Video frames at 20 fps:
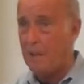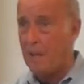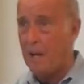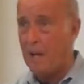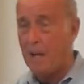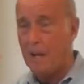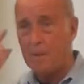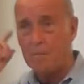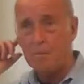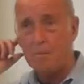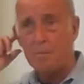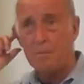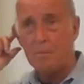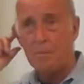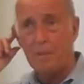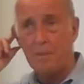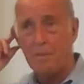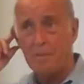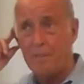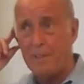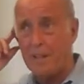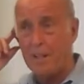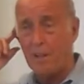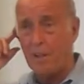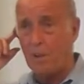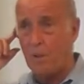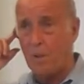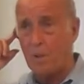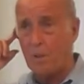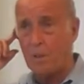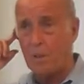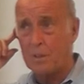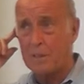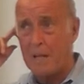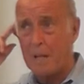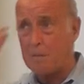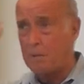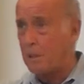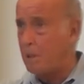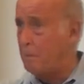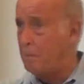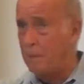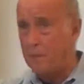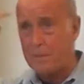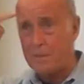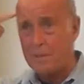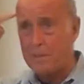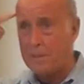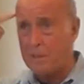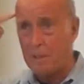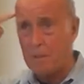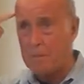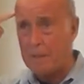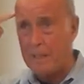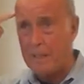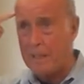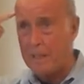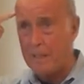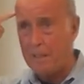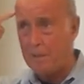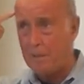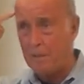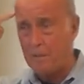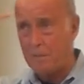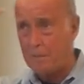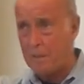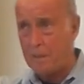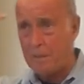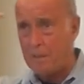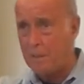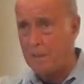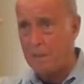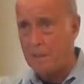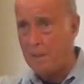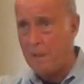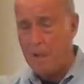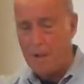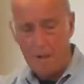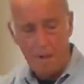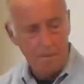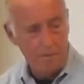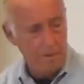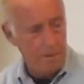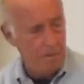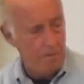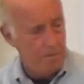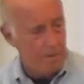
Um, I read it a long, long time ago, but it's still in my head. It's a very, very